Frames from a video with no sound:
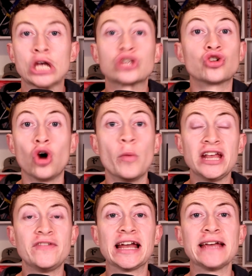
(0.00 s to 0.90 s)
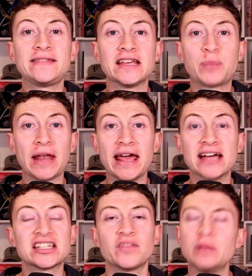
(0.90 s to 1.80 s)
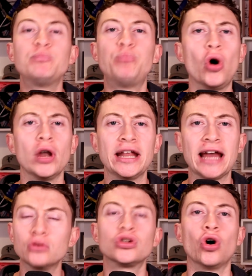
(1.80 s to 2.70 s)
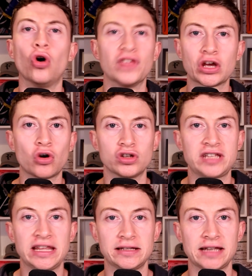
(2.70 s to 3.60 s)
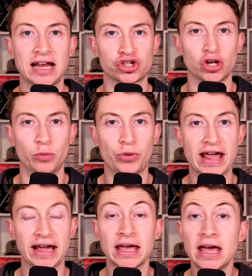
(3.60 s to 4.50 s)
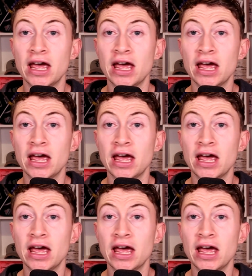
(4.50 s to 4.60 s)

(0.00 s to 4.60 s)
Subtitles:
So many of United's players have been balling out over the course of the international break.